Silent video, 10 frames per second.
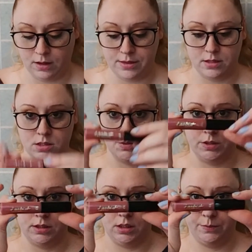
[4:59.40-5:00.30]
This is
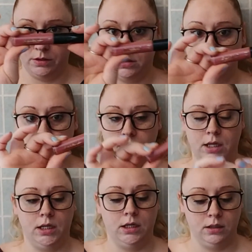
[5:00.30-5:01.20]
what that one looks
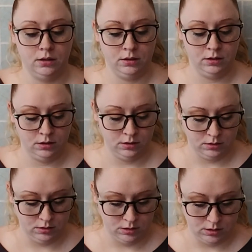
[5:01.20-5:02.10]
like.
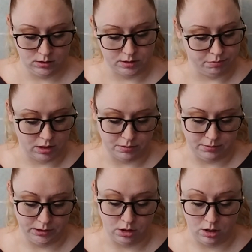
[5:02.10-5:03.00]
They're
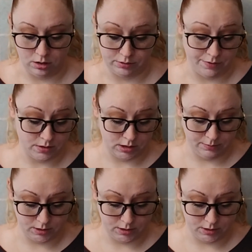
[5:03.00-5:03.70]
probably all around the same